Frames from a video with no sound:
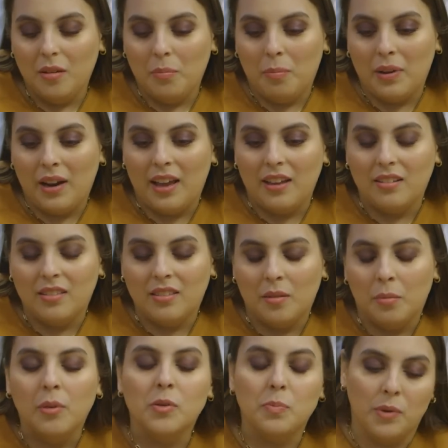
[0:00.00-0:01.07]
But the
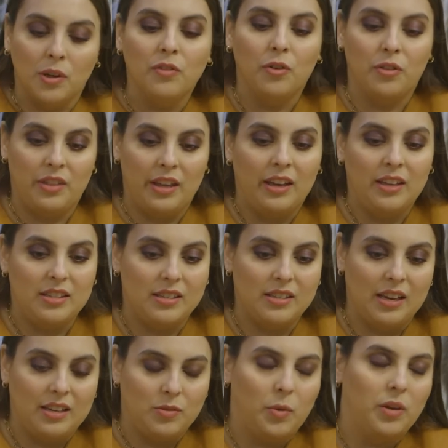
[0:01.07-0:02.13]
most beautiful thing
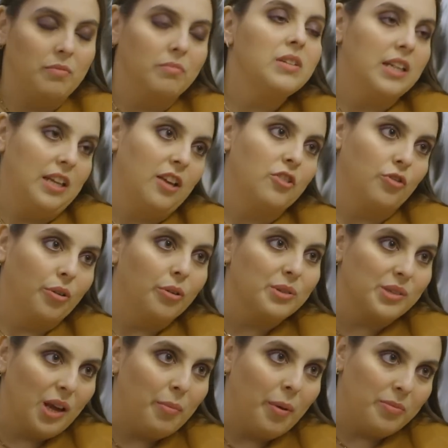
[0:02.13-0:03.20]
is when teenage girls
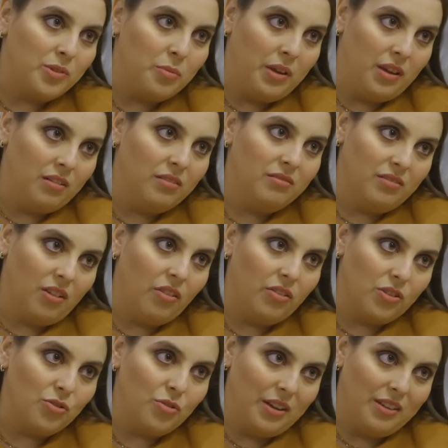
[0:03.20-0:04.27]
come up to me on the
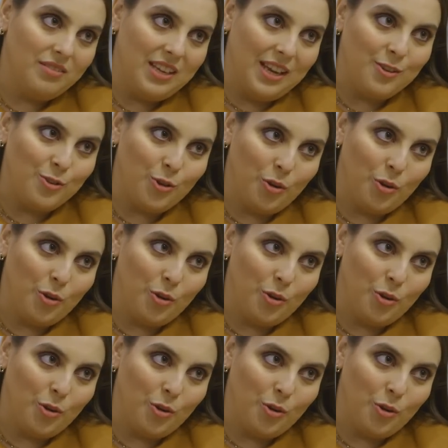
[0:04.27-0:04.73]
street to answer